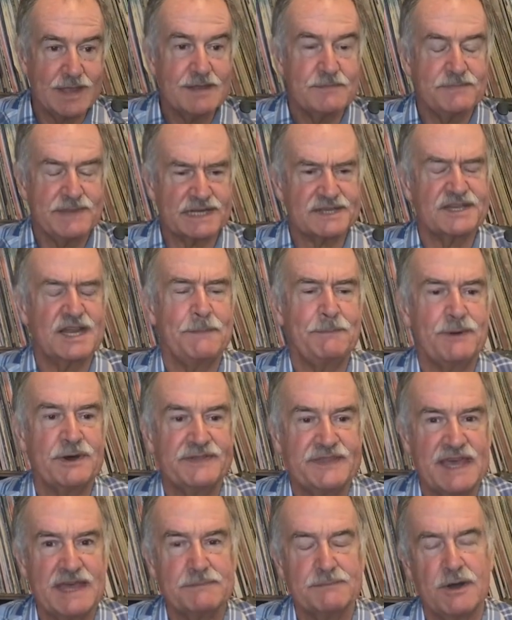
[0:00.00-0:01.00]
picked up on
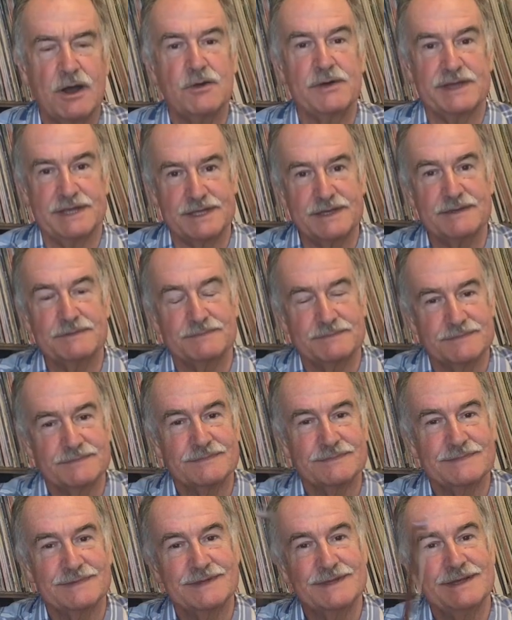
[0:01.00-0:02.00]
that bowing.
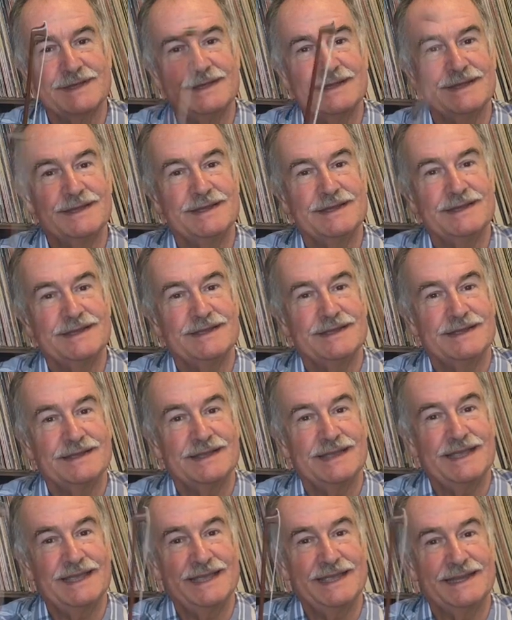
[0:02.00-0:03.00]

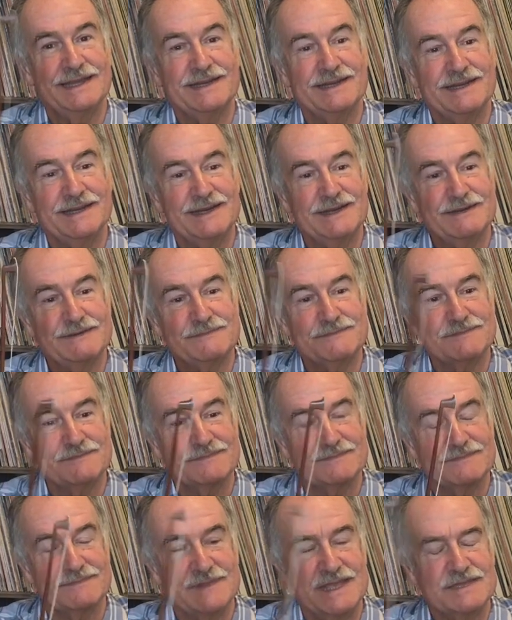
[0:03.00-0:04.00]
And
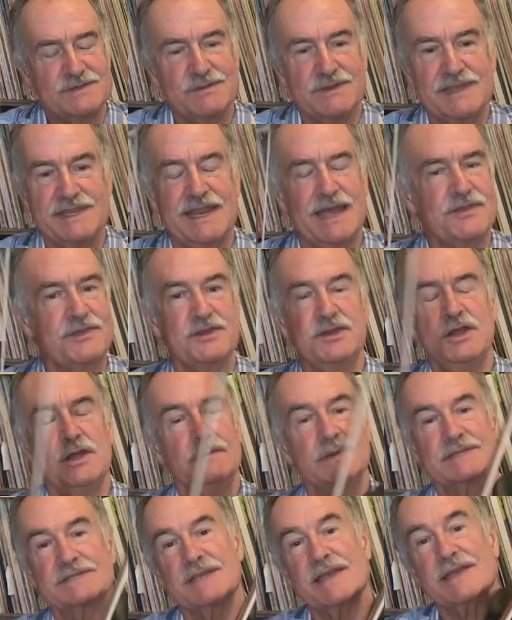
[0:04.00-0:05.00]
it's really nothing new.
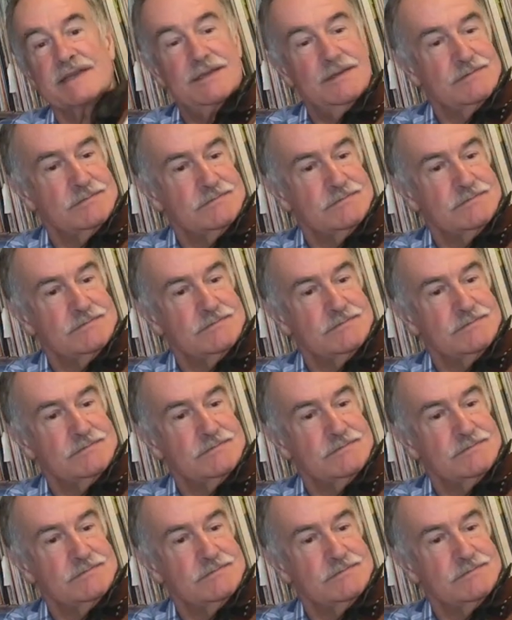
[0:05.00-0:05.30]
It's like